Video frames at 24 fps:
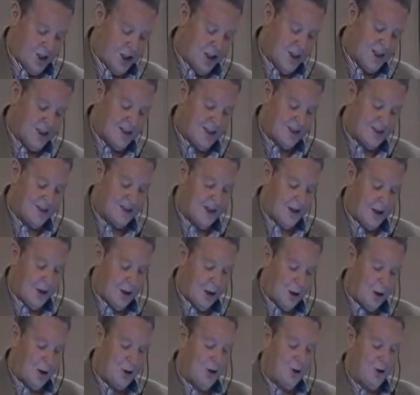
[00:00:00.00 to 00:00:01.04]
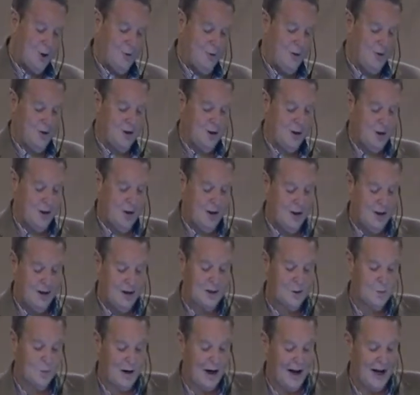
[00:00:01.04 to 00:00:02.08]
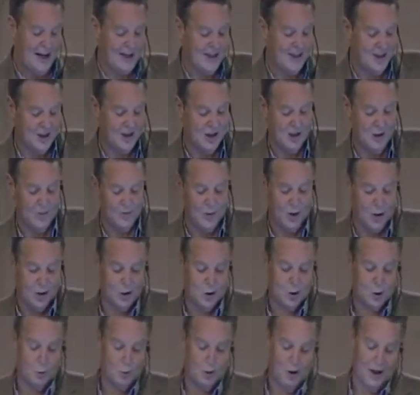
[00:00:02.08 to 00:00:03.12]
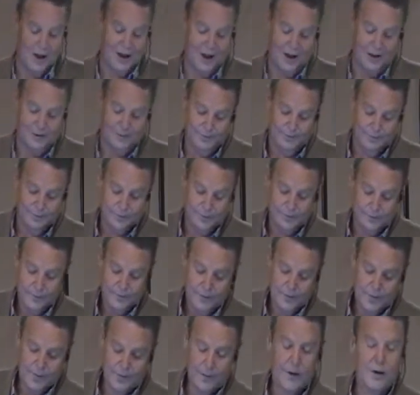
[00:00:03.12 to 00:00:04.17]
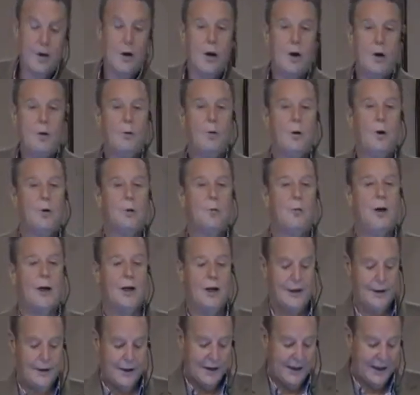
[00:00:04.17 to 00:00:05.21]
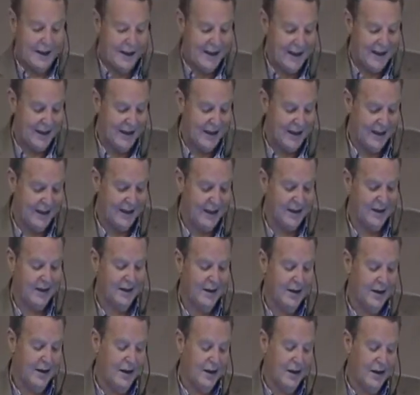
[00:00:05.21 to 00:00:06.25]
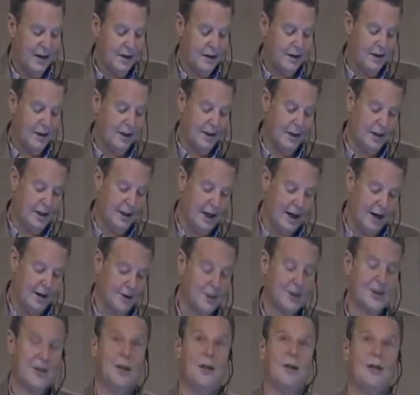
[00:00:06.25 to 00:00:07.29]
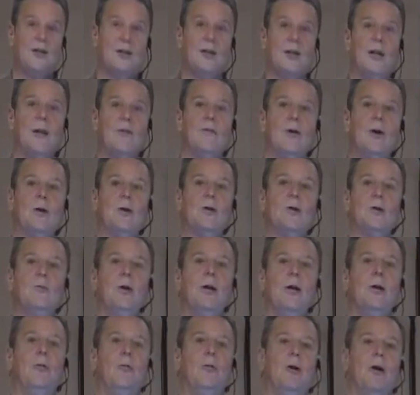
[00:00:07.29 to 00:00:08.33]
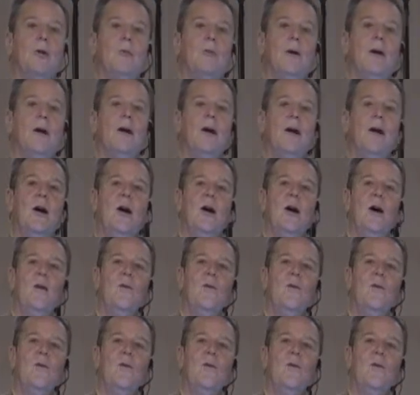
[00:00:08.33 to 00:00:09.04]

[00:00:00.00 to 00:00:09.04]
And Jesus concludes this passage in verse 20 with really the key to the entire series. Look at verse 20 with me.